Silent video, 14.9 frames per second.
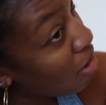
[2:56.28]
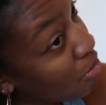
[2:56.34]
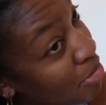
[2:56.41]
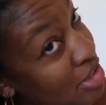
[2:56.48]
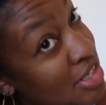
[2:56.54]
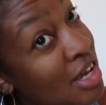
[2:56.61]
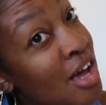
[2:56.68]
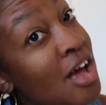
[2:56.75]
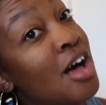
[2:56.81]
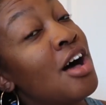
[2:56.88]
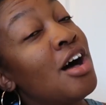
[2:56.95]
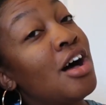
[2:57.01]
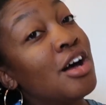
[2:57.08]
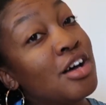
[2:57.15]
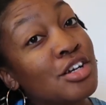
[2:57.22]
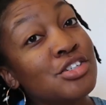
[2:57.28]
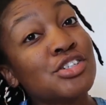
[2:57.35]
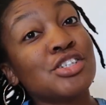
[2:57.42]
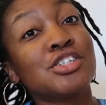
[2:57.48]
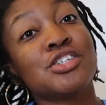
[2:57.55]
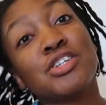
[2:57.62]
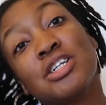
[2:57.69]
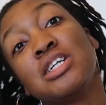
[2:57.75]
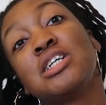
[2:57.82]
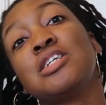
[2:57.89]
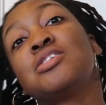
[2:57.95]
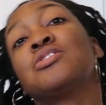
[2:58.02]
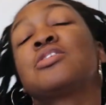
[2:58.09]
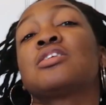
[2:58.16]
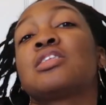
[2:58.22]
almost 100
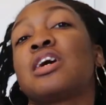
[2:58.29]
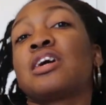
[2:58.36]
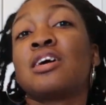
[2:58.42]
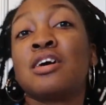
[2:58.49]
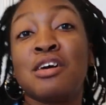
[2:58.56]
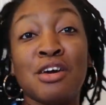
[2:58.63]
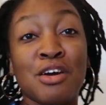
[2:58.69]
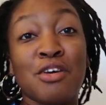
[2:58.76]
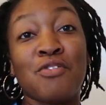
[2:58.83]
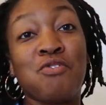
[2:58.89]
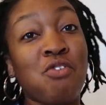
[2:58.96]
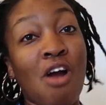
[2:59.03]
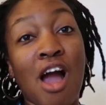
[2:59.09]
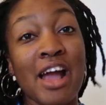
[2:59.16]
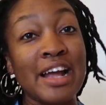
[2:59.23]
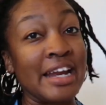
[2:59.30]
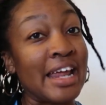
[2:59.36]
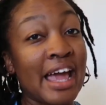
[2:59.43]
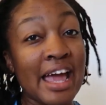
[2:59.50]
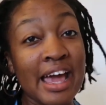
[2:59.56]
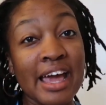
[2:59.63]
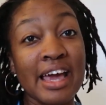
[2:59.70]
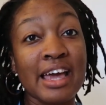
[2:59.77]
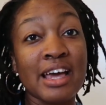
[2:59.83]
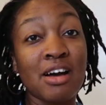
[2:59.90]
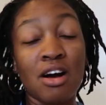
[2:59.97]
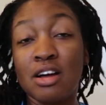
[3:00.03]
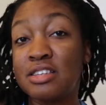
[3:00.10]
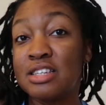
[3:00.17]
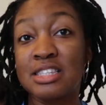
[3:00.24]
degrees. You could like fry an
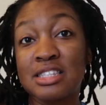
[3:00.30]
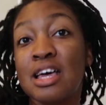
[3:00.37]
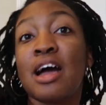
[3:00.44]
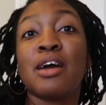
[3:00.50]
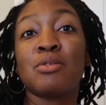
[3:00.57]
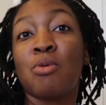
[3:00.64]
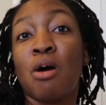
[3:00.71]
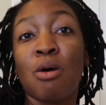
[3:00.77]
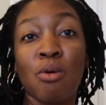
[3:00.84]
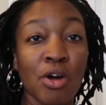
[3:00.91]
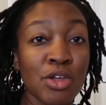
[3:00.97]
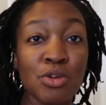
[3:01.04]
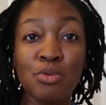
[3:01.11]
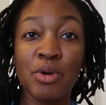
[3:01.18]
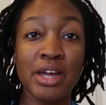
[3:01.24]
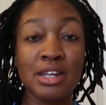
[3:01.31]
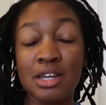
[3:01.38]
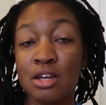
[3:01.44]
egg on the sidewalk while you wait